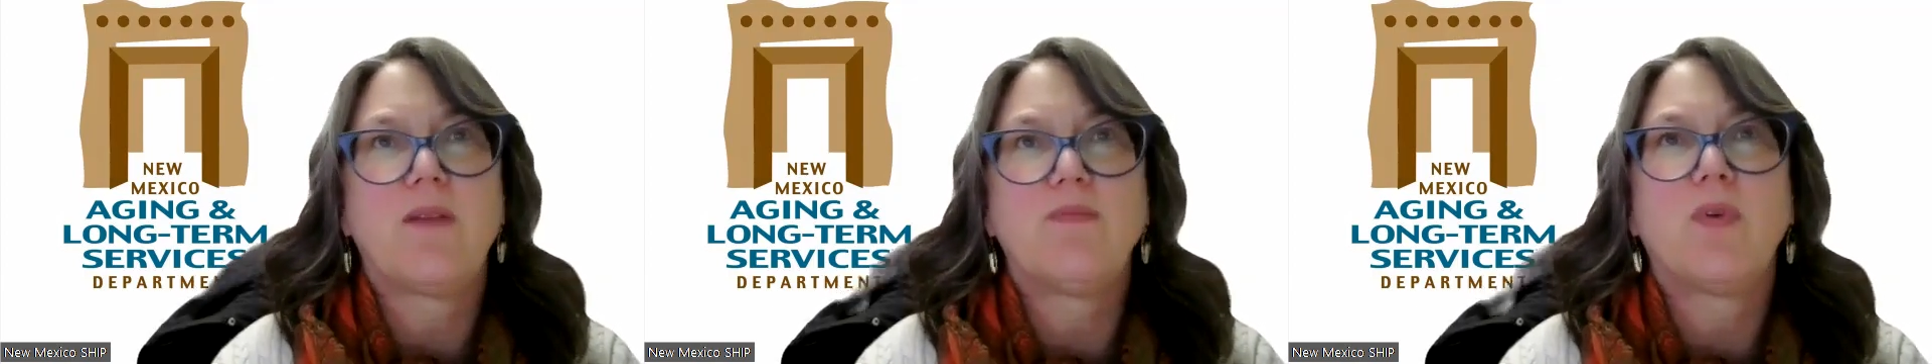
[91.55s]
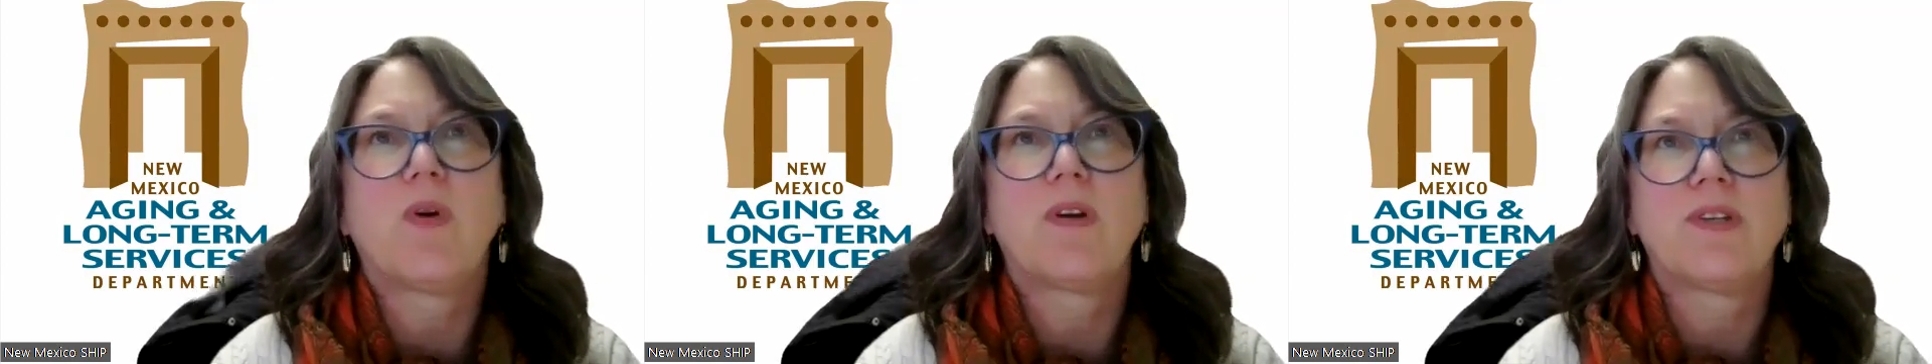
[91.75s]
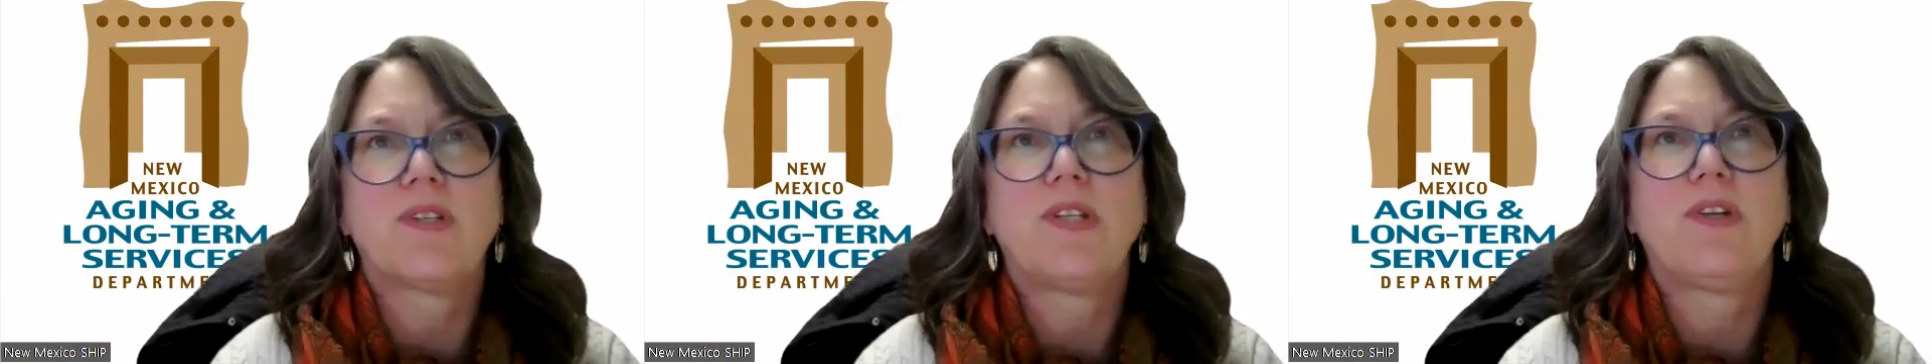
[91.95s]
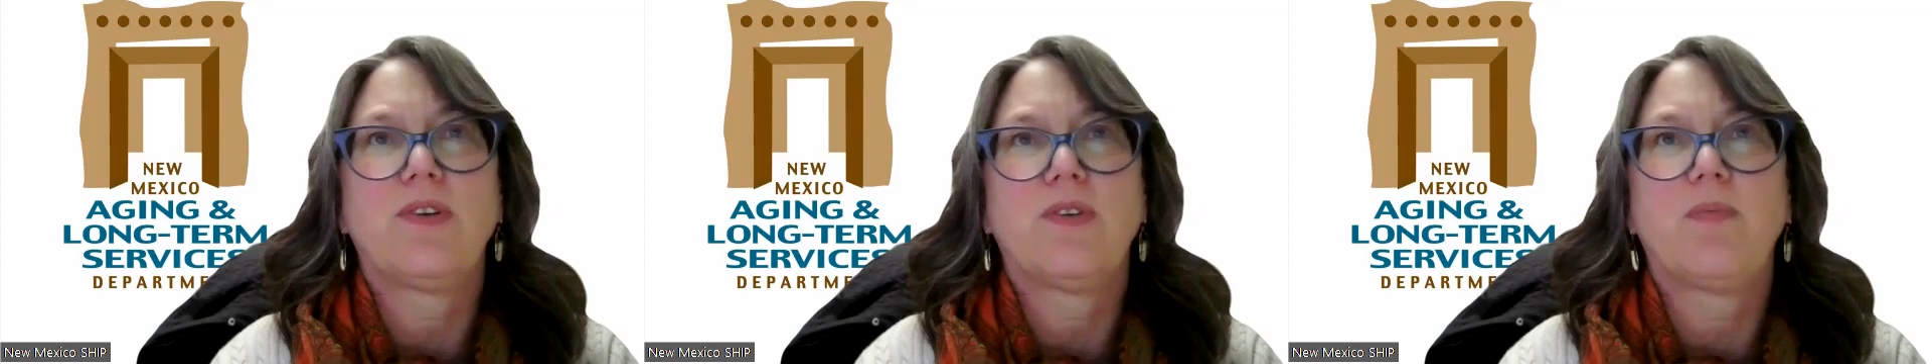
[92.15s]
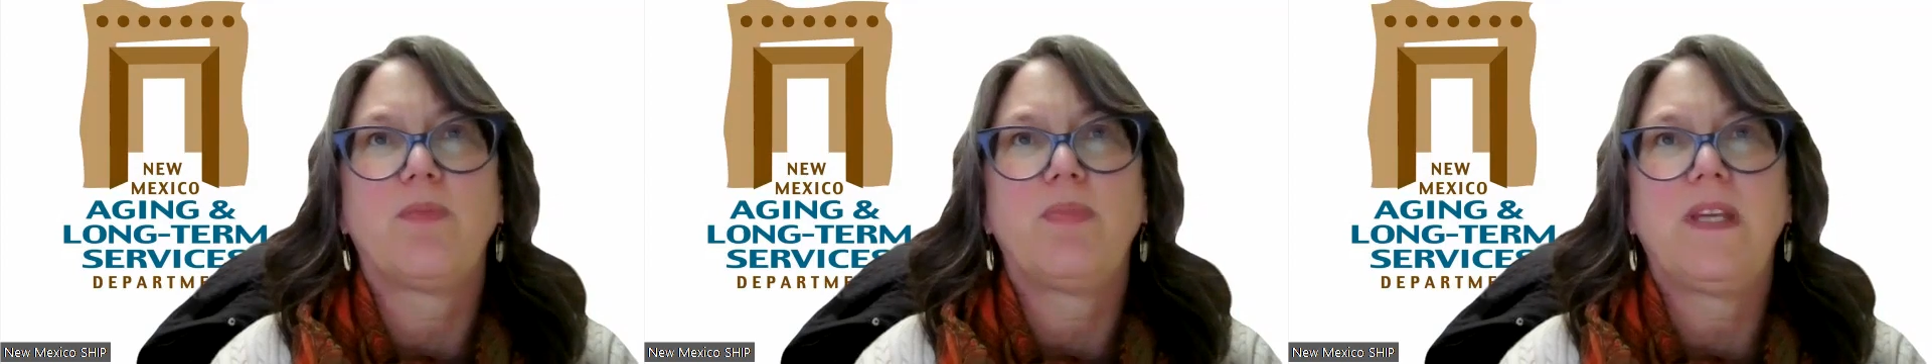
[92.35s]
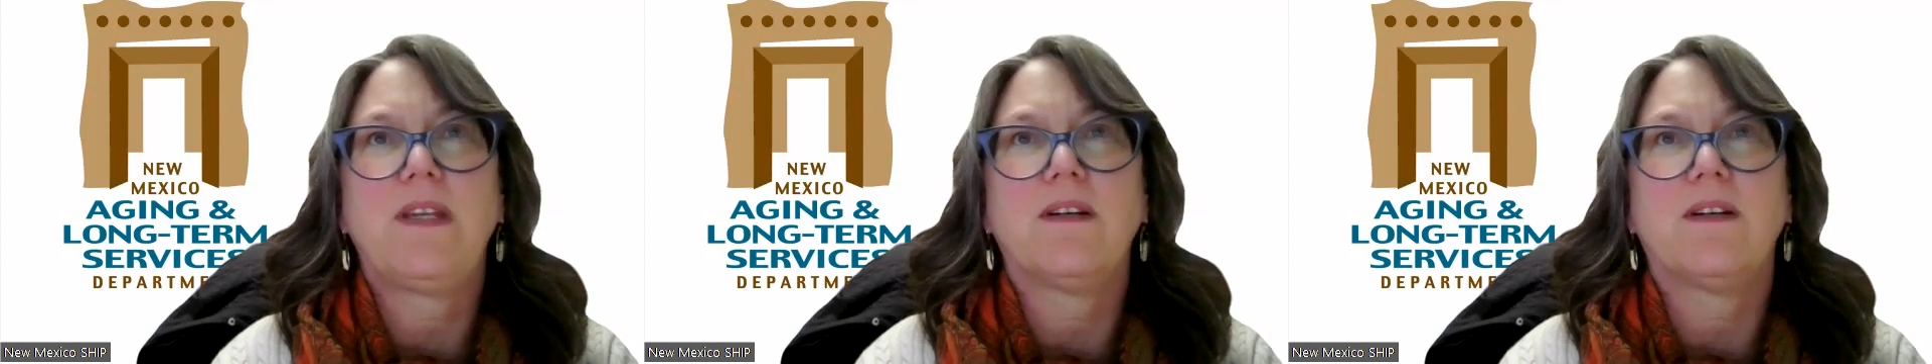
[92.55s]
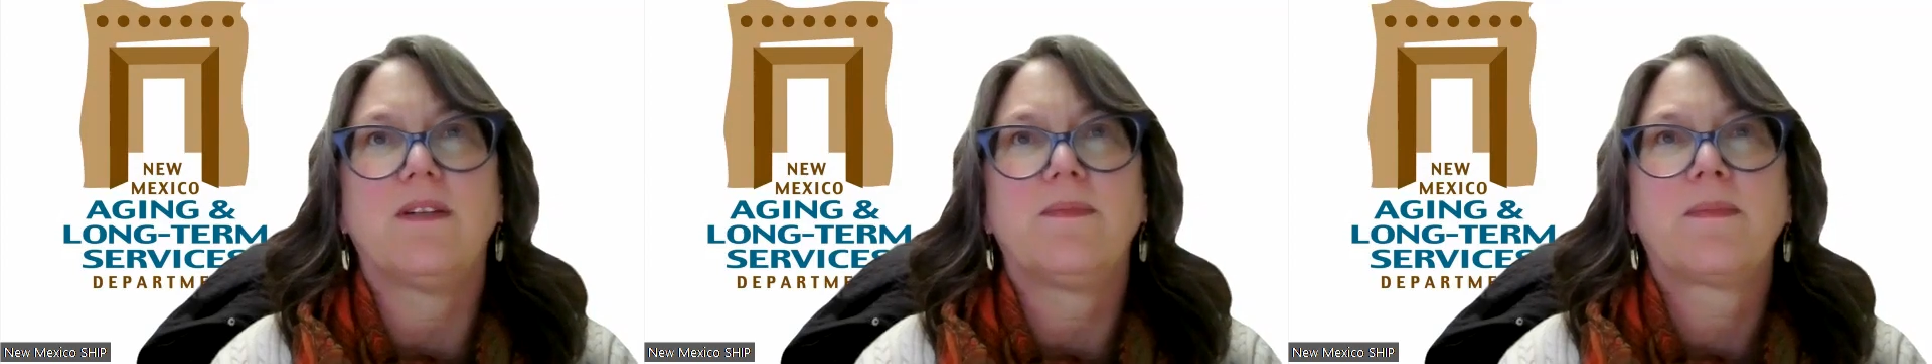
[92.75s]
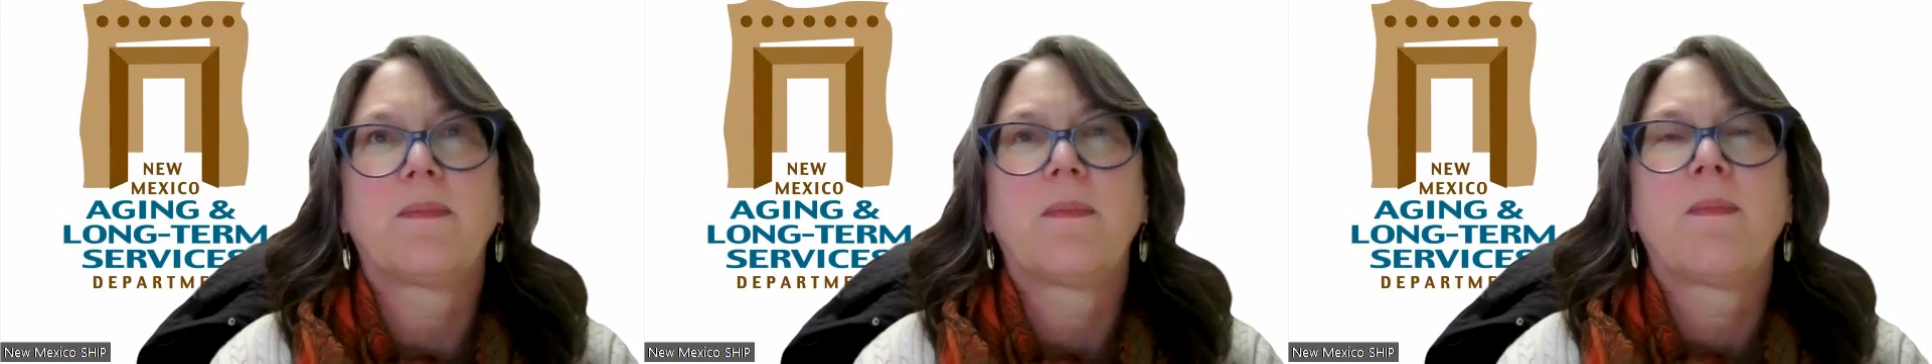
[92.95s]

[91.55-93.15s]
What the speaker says: important to your appeal.